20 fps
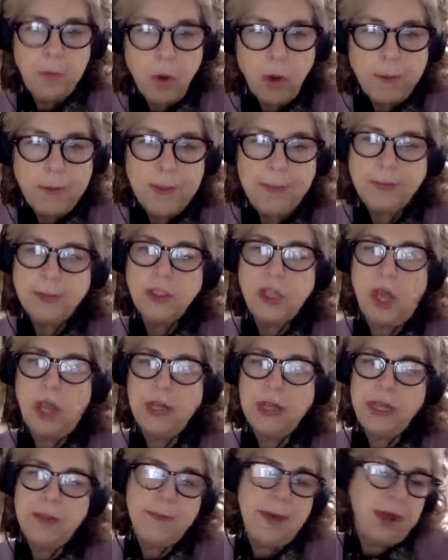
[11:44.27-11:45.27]
people
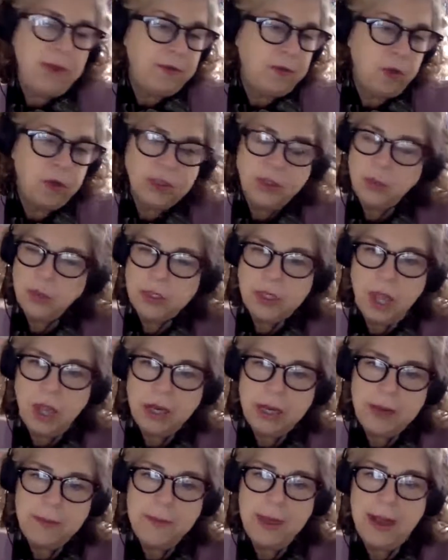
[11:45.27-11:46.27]
talking about it. Of course, we're
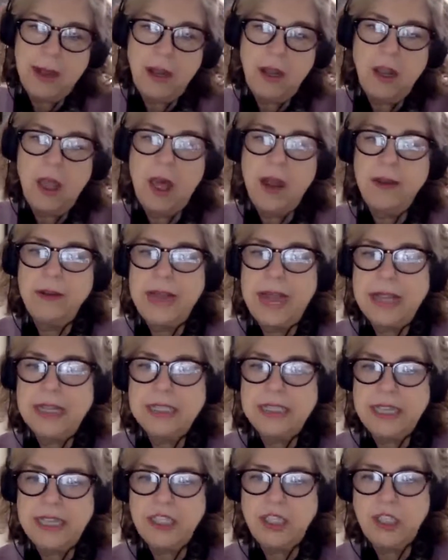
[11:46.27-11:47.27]
talking about it a lot on
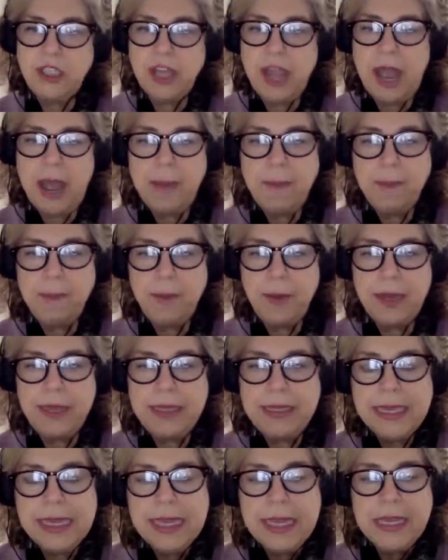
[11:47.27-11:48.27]
AXSChat,
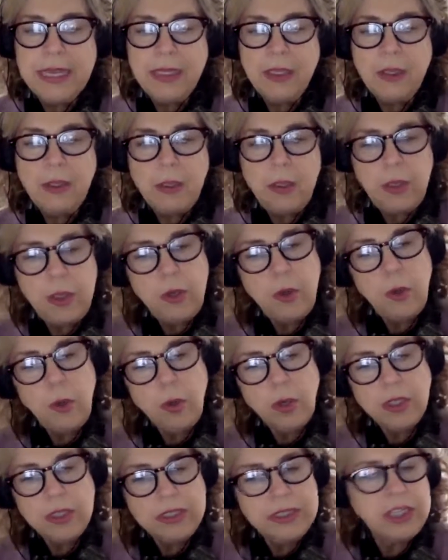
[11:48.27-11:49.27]
but you
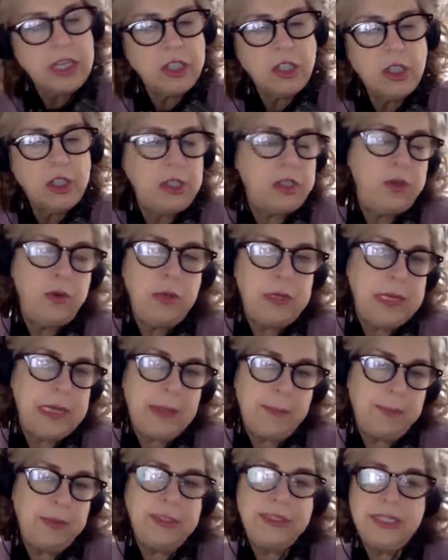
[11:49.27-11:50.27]
were in such a
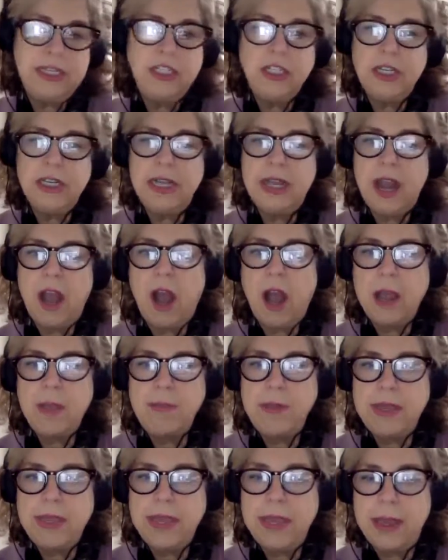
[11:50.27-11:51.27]
unique position at
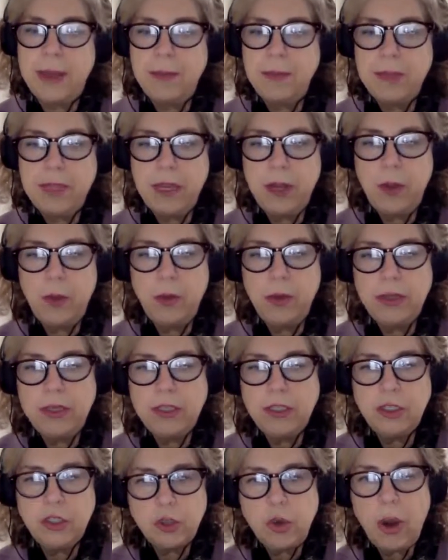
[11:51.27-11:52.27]
IBM, when
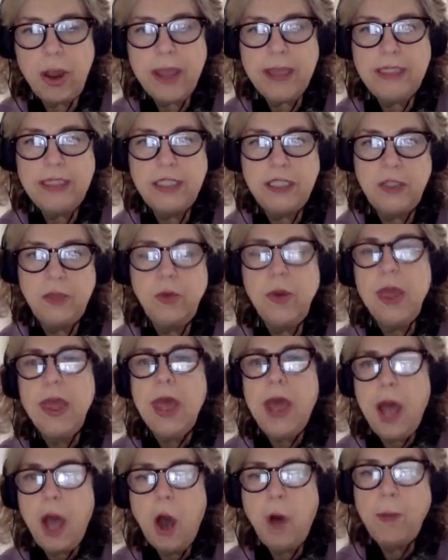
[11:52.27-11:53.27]
trying to
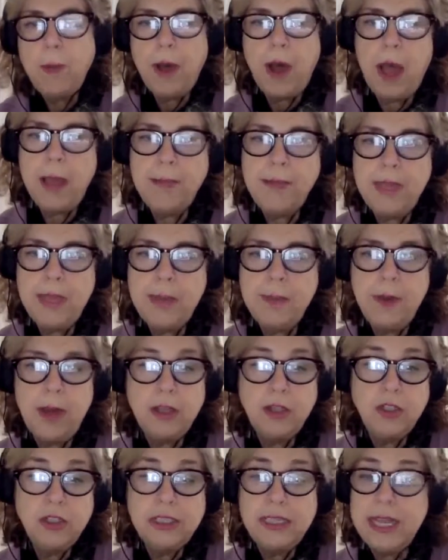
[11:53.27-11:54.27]
help IBM
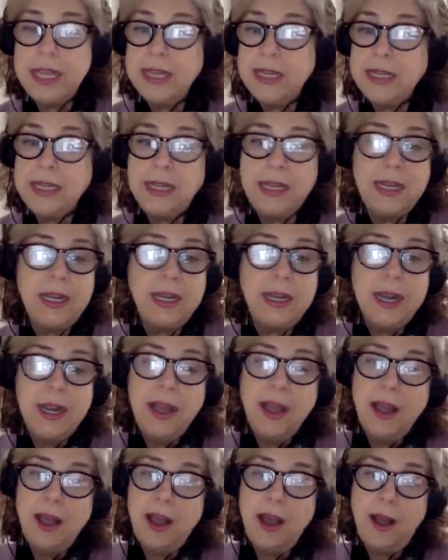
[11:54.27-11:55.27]
understand it. And
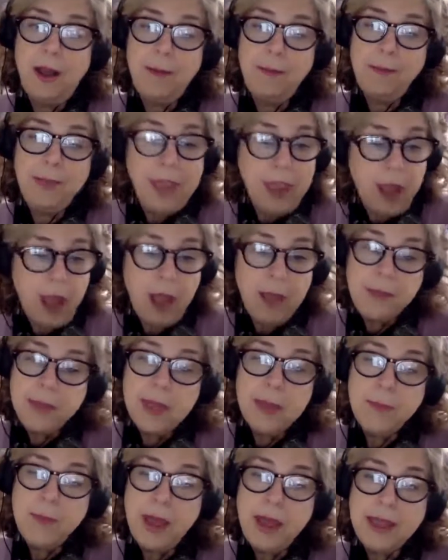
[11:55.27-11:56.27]

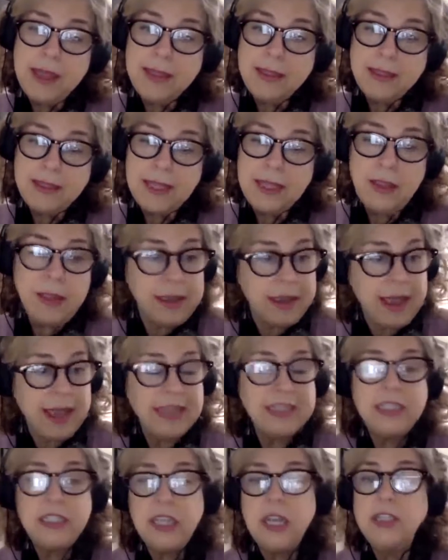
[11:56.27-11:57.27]
IBM, I think,
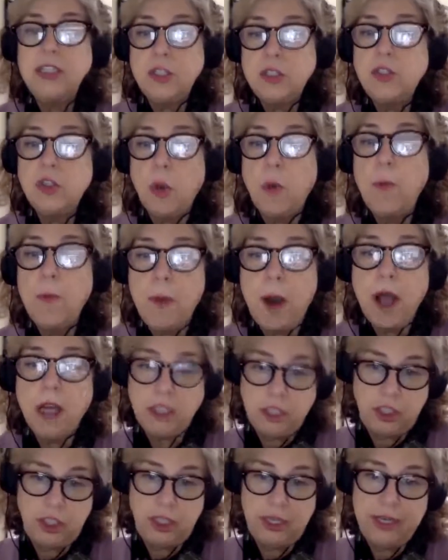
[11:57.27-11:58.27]
has done so
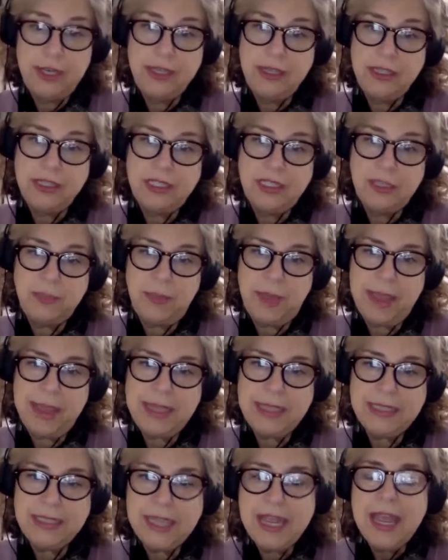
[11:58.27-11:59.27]
much in this
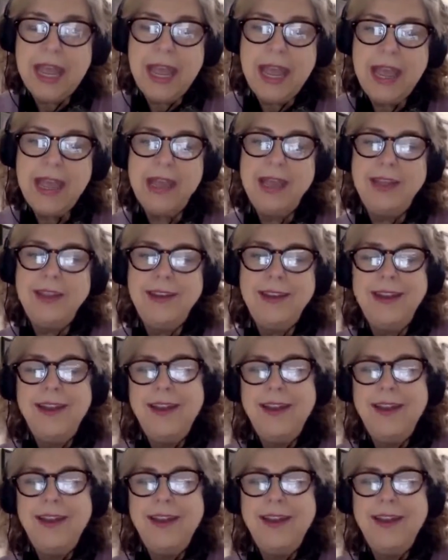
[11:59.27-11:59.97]
space. And